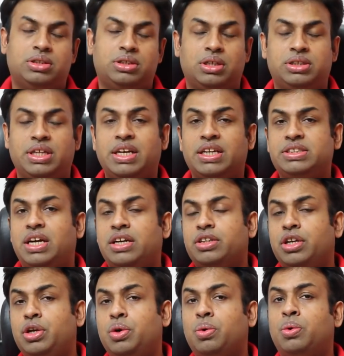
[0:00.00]
The thing is that
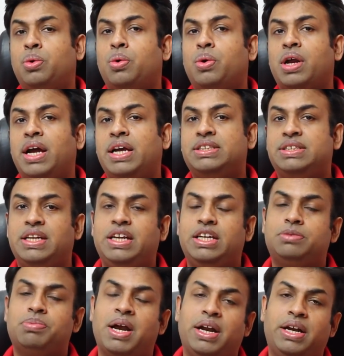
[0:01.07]
the new Core i
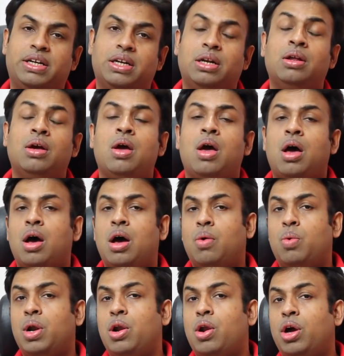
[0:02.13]
series by Intel
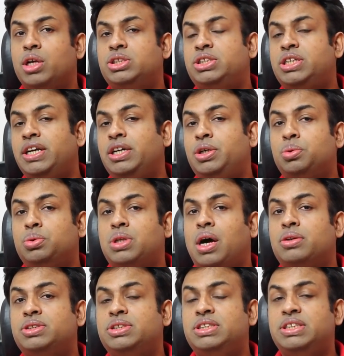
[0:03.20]
were launched in
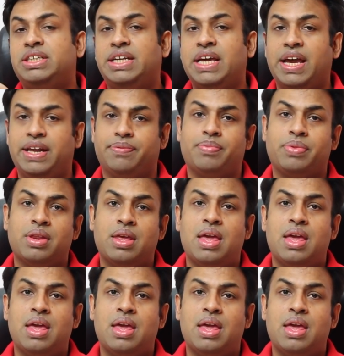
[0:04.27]
2010,